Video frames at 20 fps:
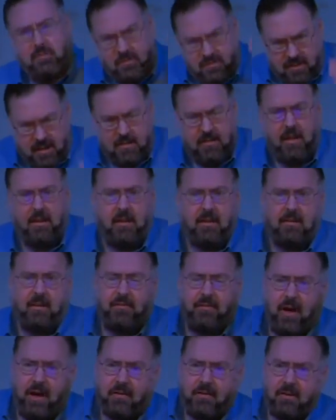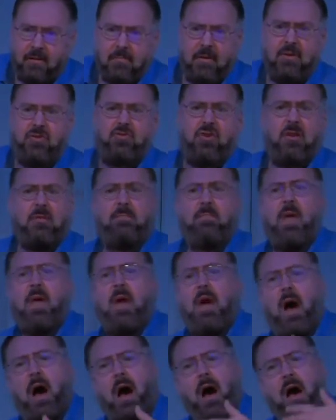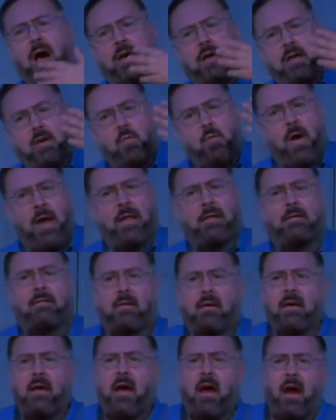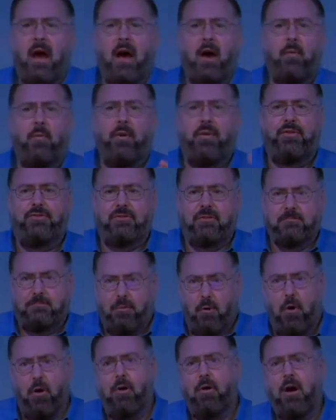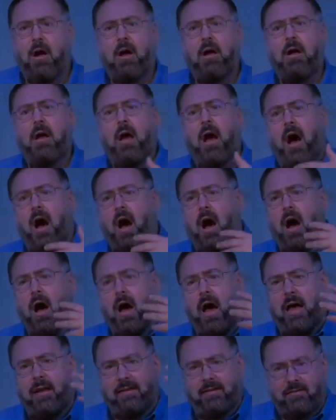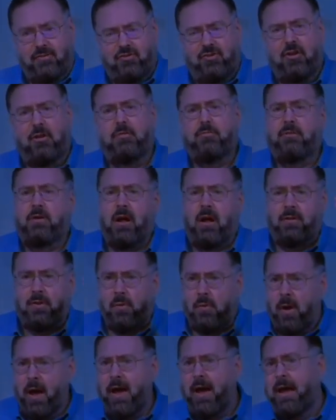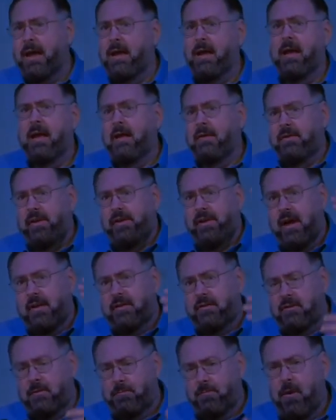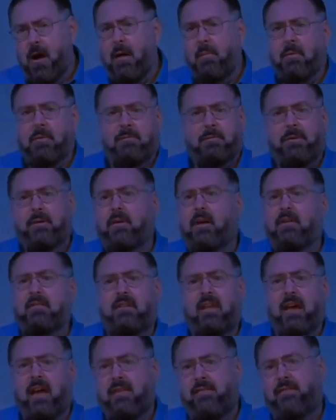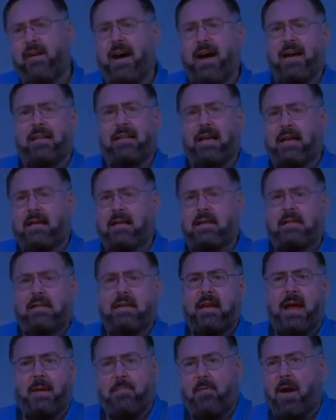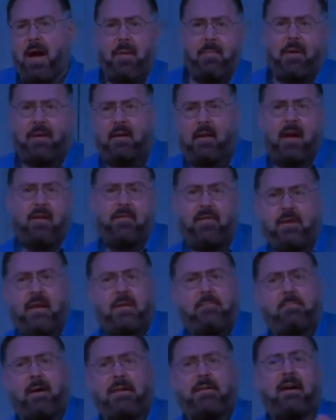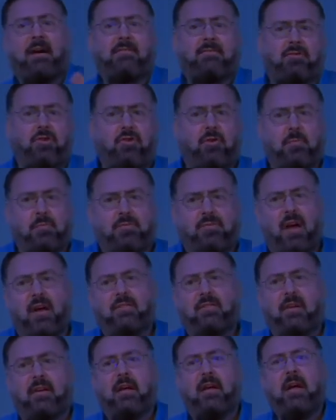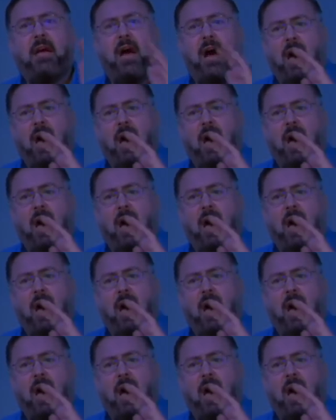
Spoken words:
He was sent on a divine commission. He went with Zipporah and his children on the way. They got into problems because they had violated the Abrahamic covenant by not circumcising